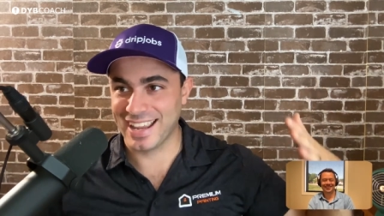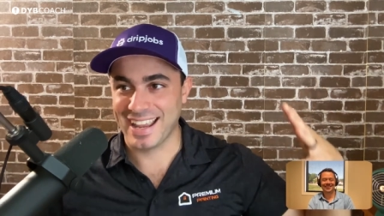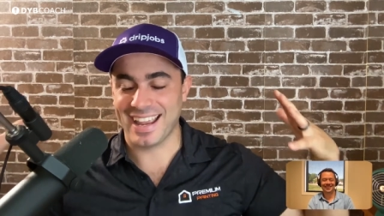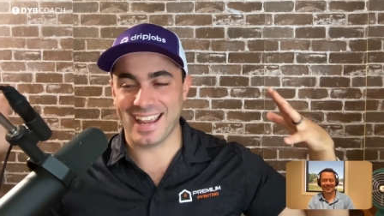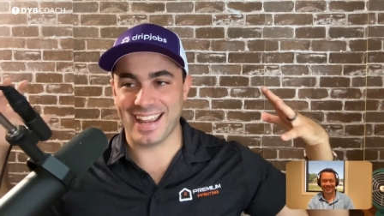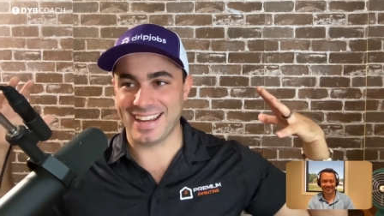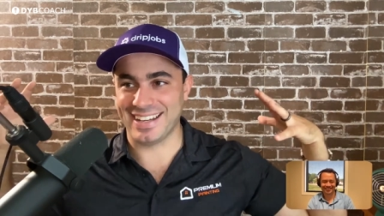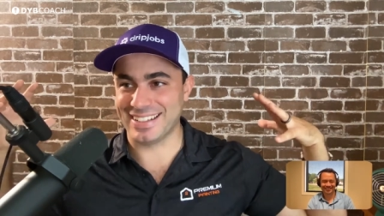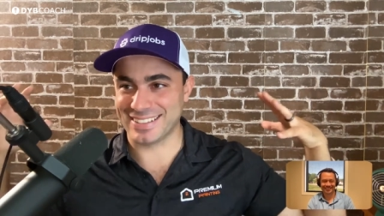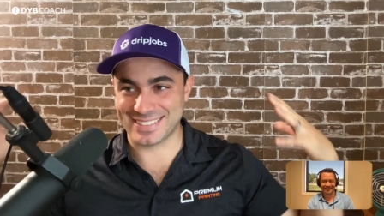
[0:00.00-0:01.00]

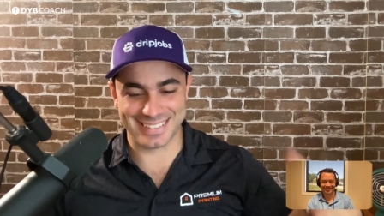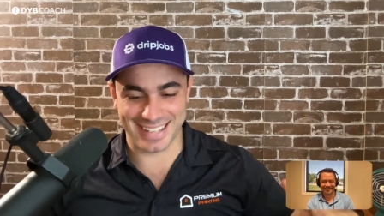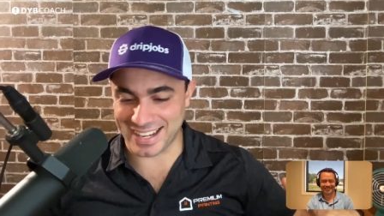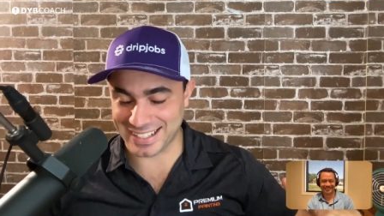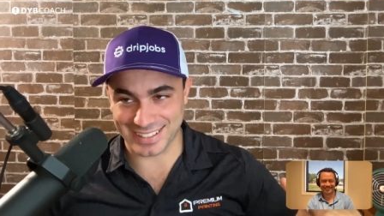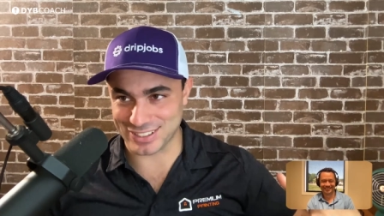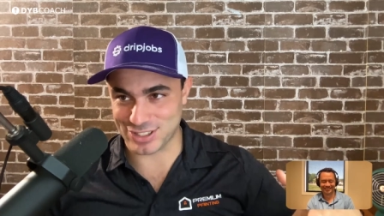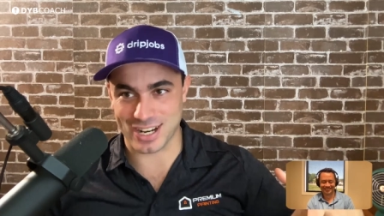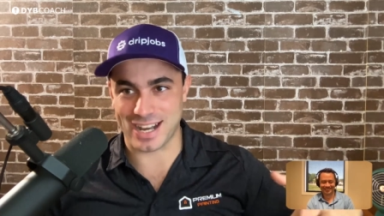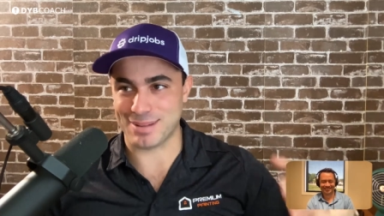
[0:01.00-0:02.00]
and knock out
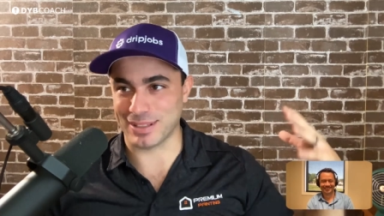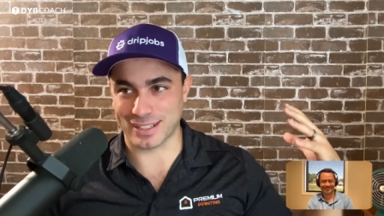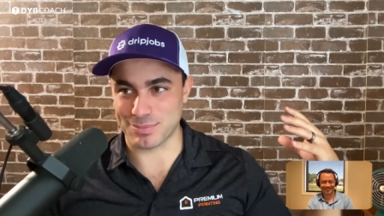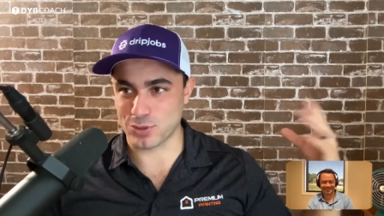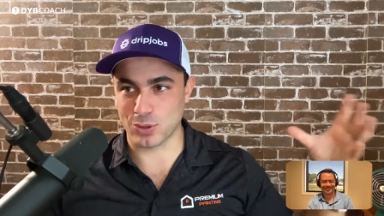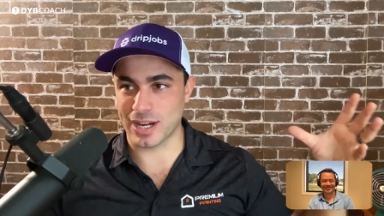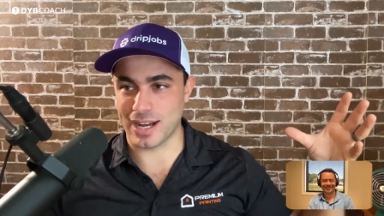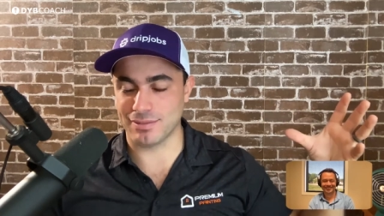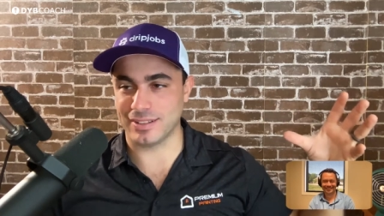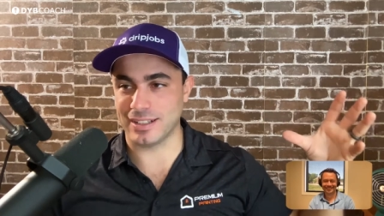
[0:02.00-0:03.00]
this job. Like I'm so
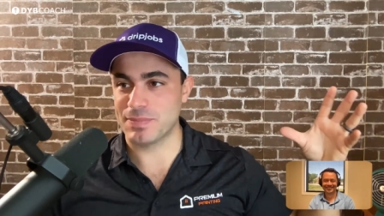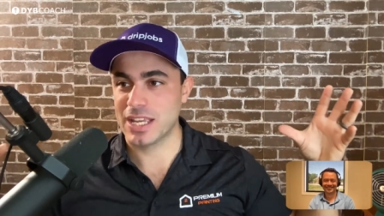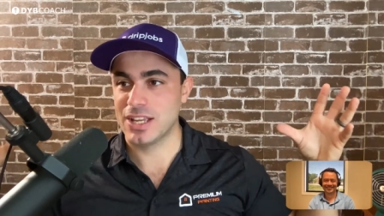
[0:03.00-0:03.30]
confident.